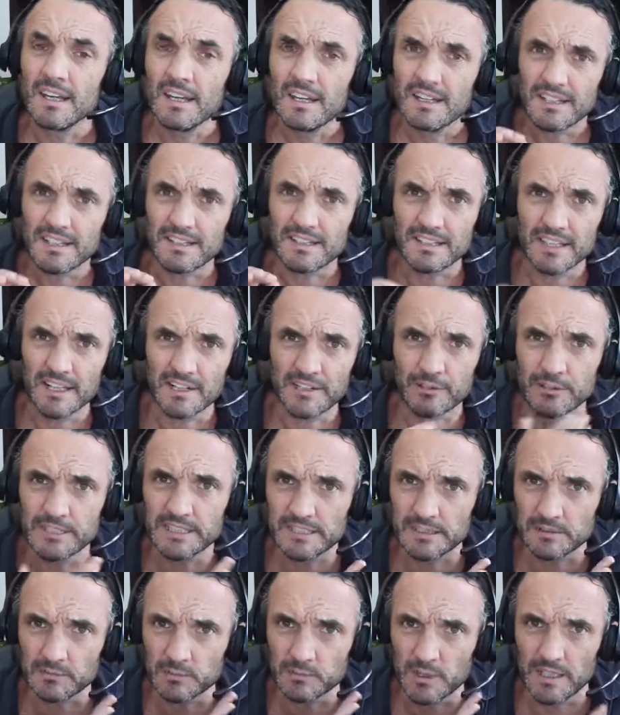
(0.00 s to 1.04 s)
Now, the other
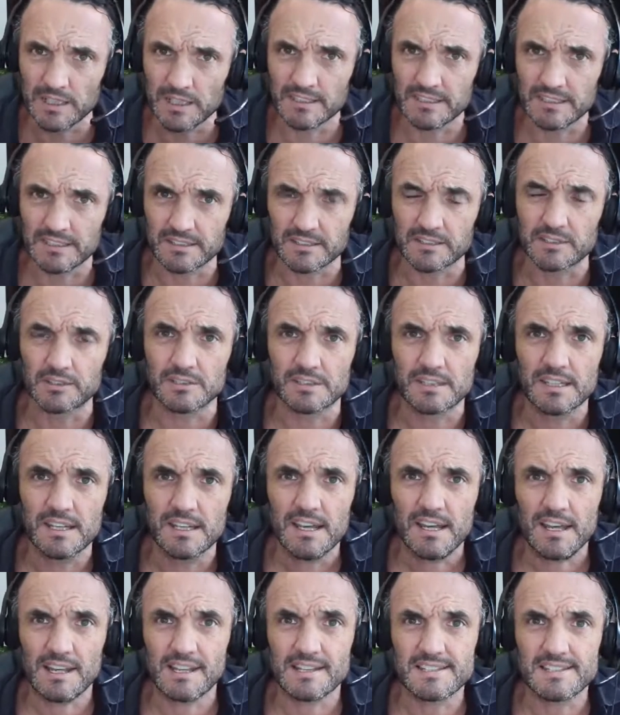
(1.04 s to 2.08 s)
reason why these are good
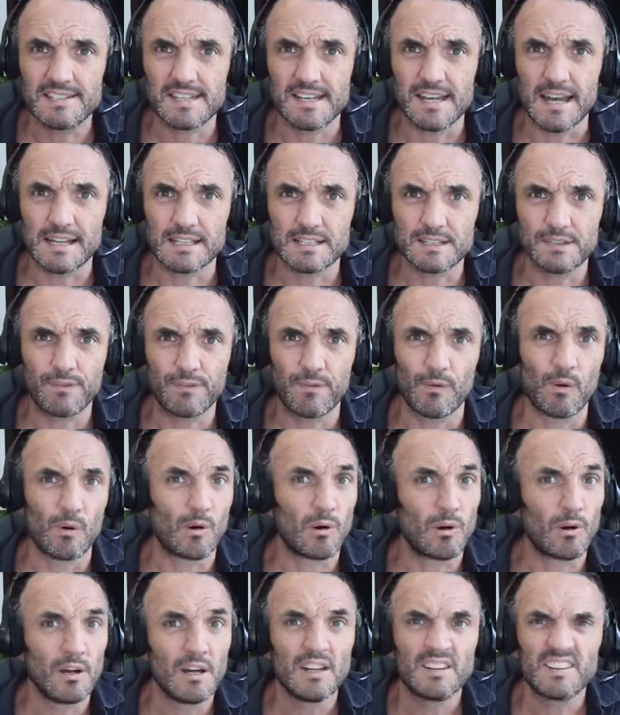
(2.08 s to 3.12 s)
headsets
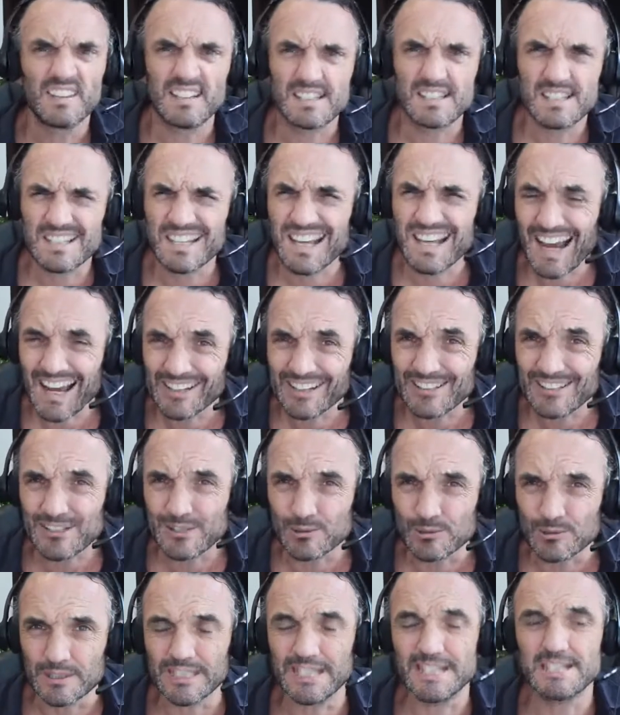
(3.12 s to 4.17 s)
for these
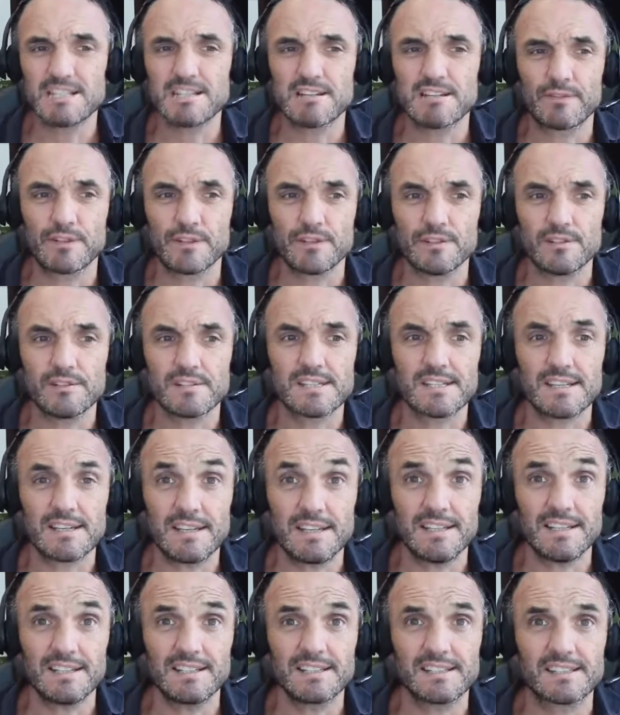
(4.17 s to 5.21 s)
casual interviews
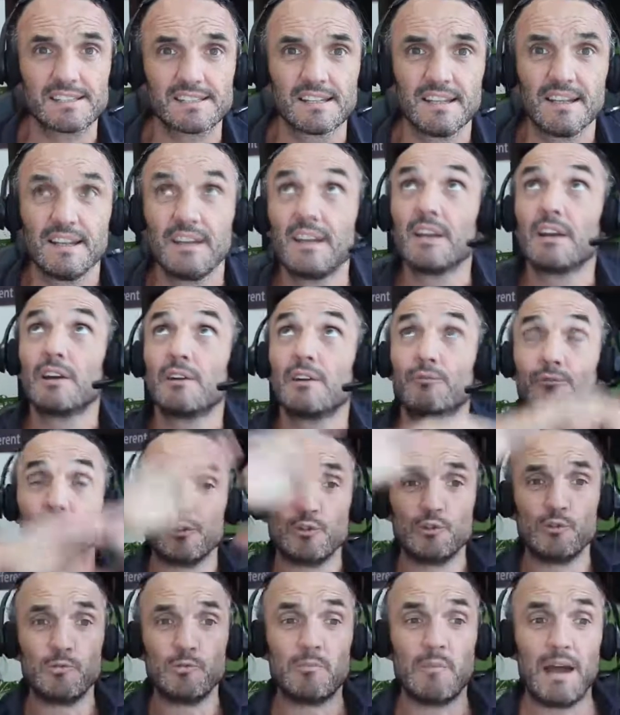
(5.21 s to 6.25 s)
is
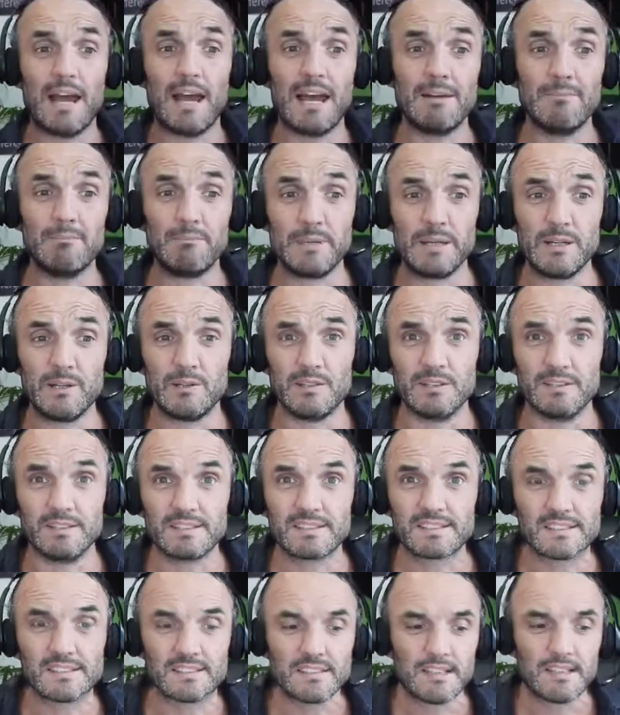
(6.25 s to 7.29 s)
room
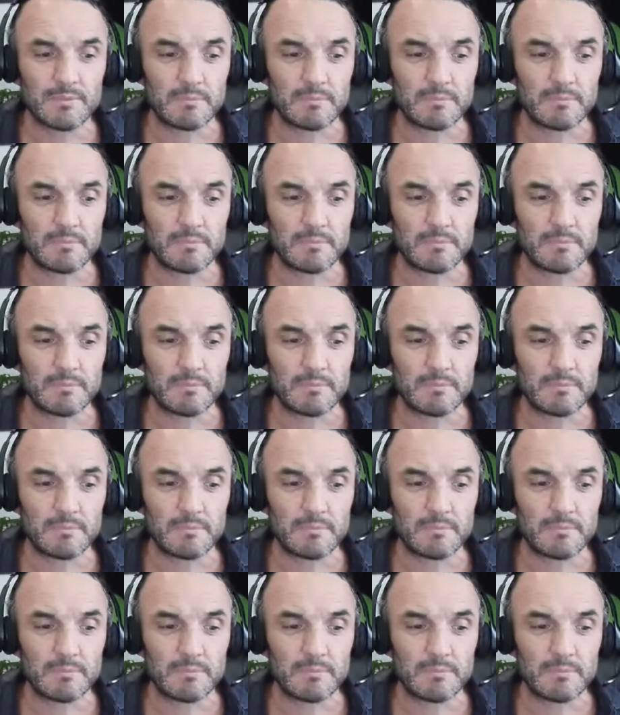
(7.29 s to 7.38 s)
ambience,